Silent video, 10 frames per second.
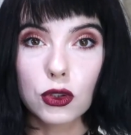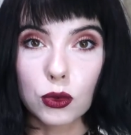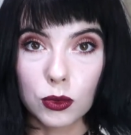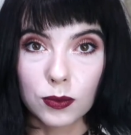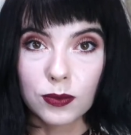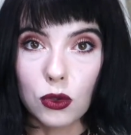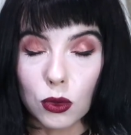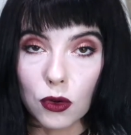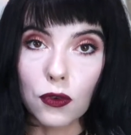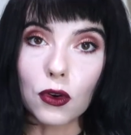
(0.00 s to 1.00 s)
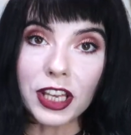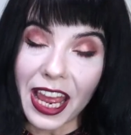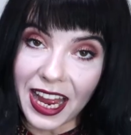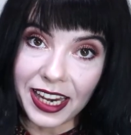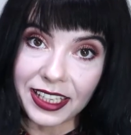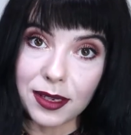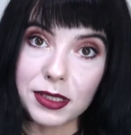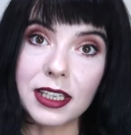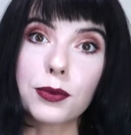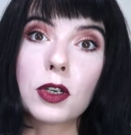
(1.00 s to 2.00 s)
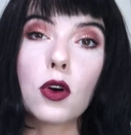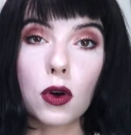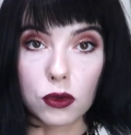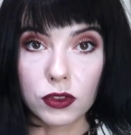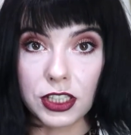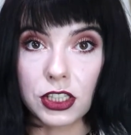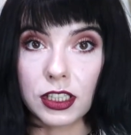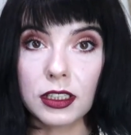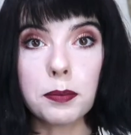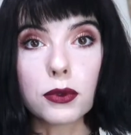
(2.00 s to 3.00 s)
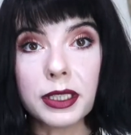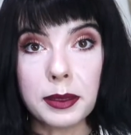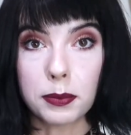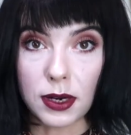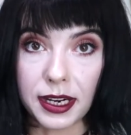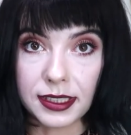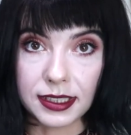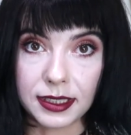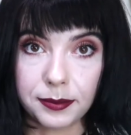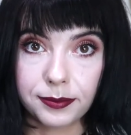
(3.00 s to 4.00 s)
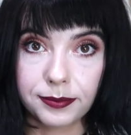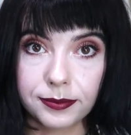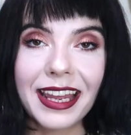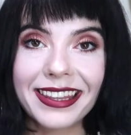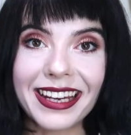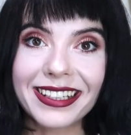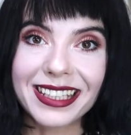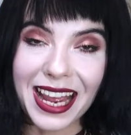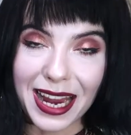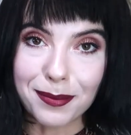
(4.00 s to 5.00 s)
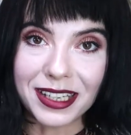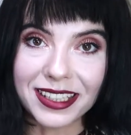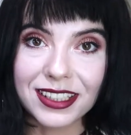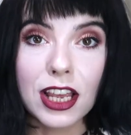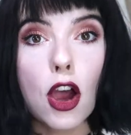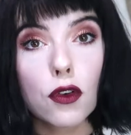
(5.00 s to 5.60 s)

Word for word: to look for the items that were originally pretty pricey and they are timeless.